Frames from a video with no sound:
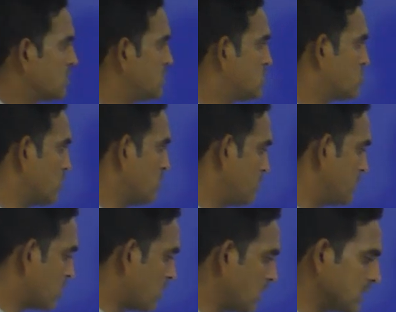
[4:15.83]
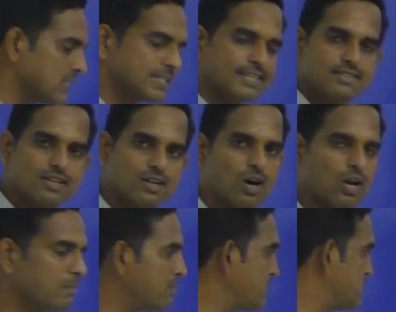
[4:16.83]
This will be calling it as the
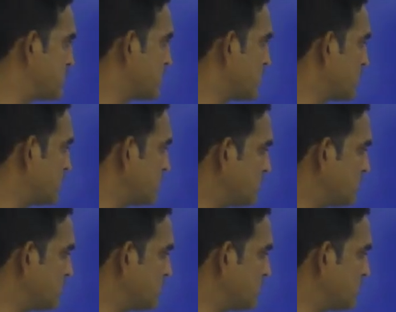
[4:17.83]
column measure order.